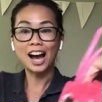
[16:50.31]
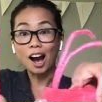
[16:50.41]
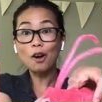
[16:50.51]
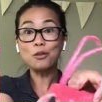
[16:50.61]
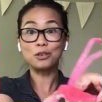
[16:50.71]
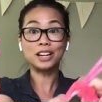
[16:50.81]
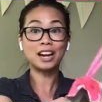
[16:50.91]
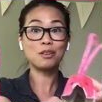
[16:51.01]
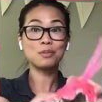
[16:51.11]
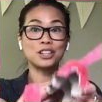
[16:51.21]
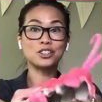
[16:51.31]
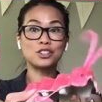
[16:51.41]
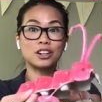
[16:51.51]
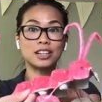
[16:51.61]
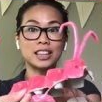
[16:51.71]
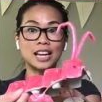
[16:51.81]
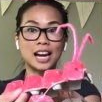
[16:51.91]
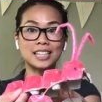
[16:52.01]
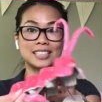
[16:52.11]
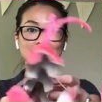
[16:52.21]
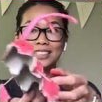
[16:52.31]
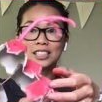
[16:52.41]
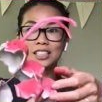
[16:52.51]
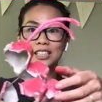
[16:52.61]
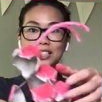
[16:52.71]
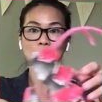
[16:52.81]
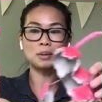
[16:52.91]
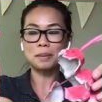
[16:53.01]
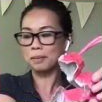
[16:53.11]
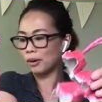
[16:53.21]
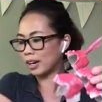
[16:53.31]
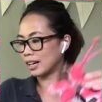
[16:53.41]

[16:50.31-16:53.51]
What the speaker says: Oh, now I'm gonna darken the eyes a little bit more.